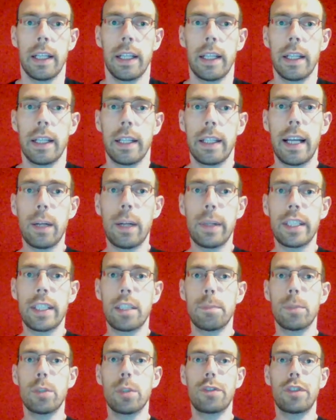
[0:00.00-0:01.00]
Now let's
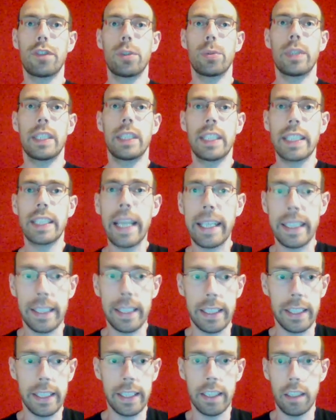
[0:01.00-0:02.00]
move to the
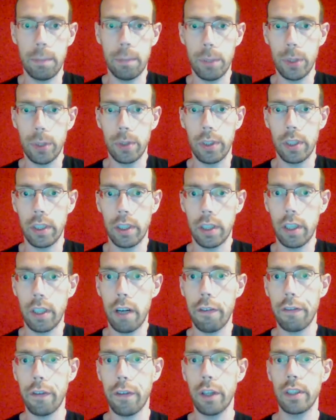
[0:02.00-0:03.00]
second distribution
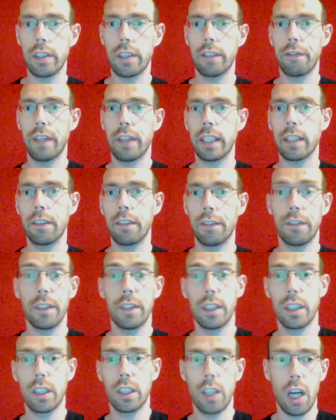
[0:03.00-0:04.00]
of cost
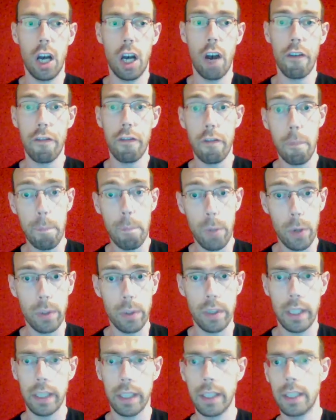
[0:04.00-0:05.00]
effectiveness of
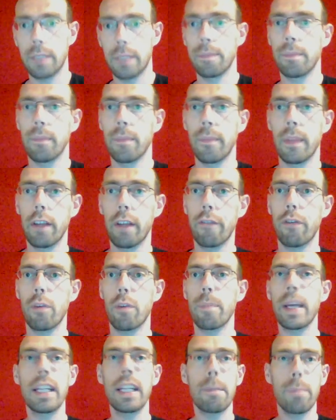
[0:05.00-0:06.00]
projects. For
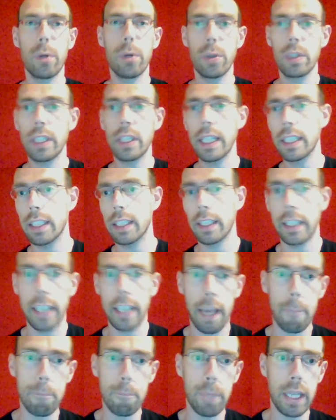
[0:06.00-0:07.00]
many projects and
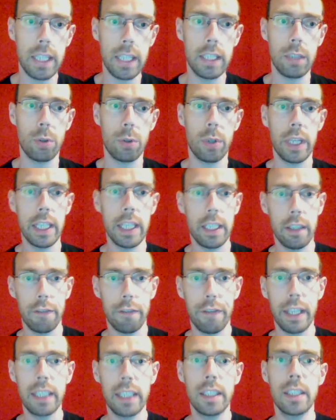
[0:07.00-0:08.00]
campaigns or
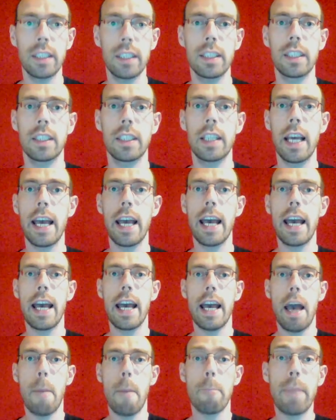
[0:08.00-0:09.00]
interventions,
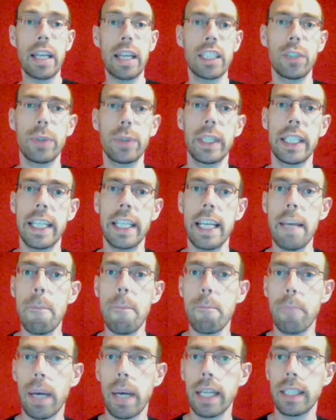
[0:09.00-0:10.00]
measuring the
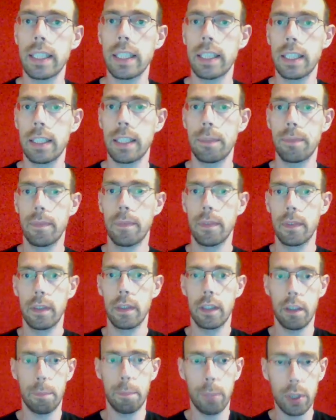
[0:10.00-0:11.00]
impact,
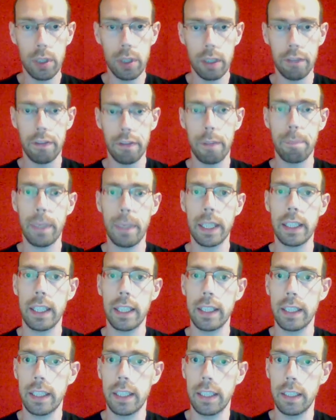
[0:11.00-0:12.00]
the positive impact that
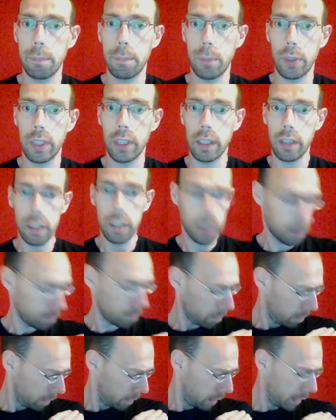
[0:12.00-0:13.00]
the project does,
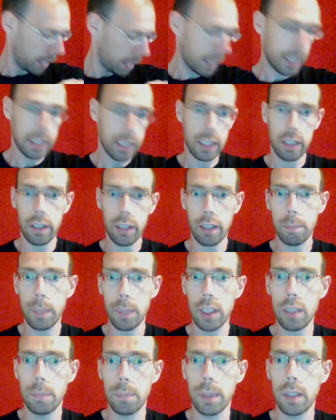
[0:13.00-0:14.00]
is not
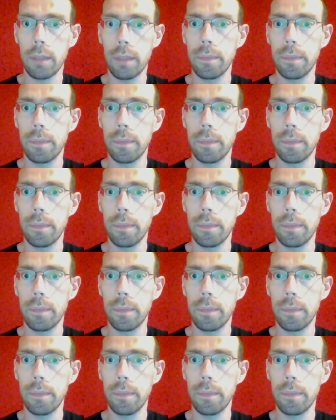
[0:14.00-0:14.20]
possible.